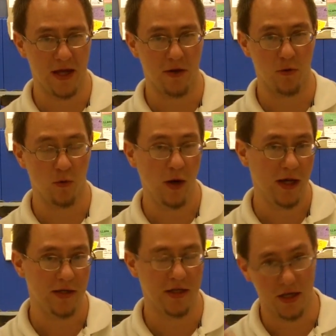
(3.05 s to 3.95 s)
then
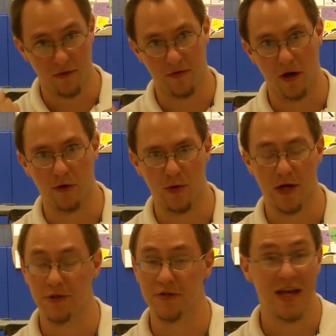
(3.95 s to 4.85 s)
one, you didn't follow
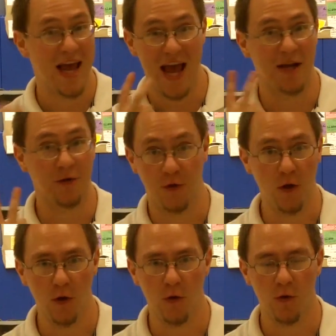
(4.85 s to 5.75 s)
directions, and
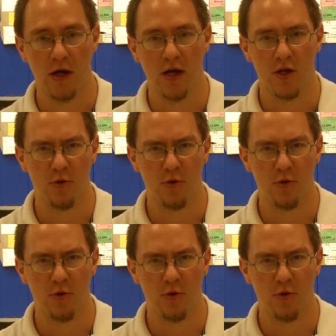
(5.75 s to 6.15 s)
two,